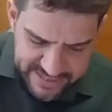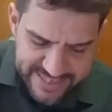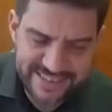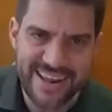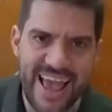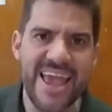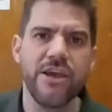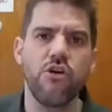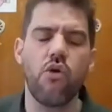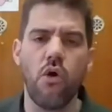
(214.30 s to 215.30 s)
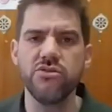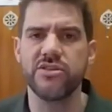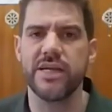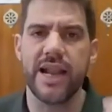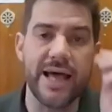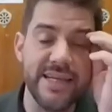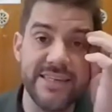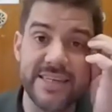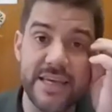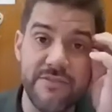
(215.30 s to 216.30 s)
is a constant and is
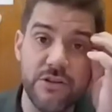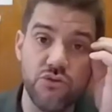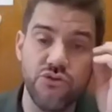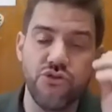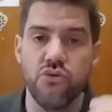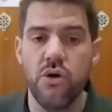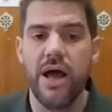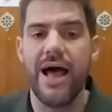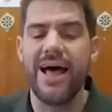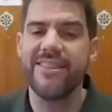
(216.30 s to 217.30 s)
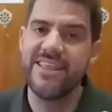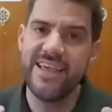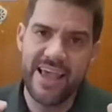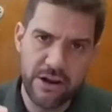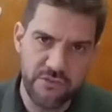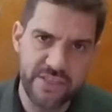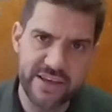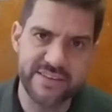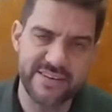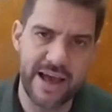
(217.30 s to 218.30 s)
given to you at the end of the
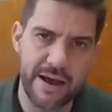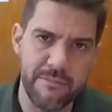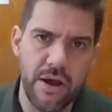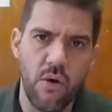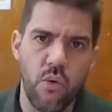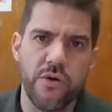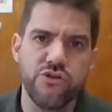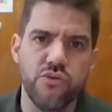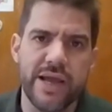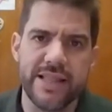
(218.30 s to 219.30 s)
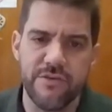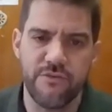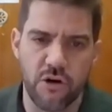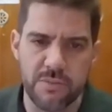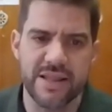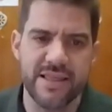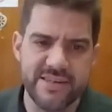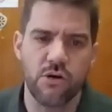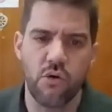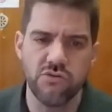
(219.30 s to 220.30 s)
exam where you get the formula. There is
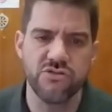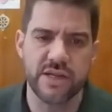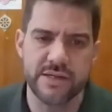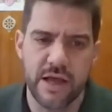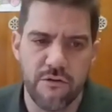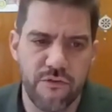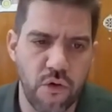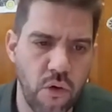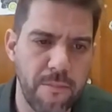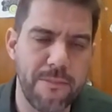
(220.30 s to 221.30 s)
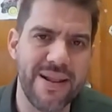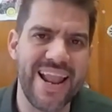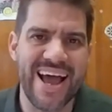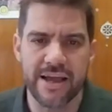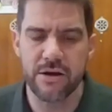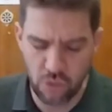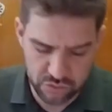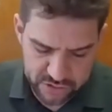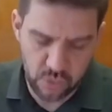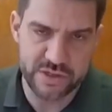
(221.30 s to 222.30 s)
a constant for Planck
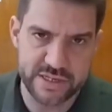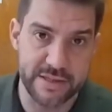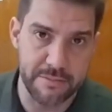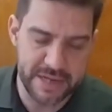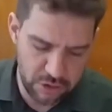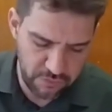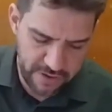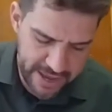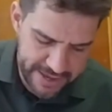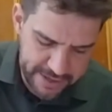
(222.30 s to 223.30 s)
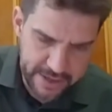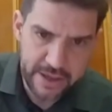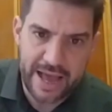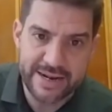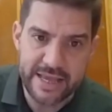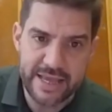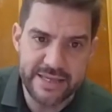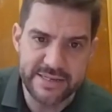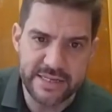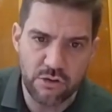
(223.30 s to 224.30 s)
constant, which is the meaning of A, and
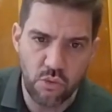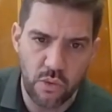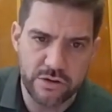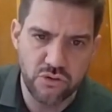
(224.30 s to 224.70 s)
is equal to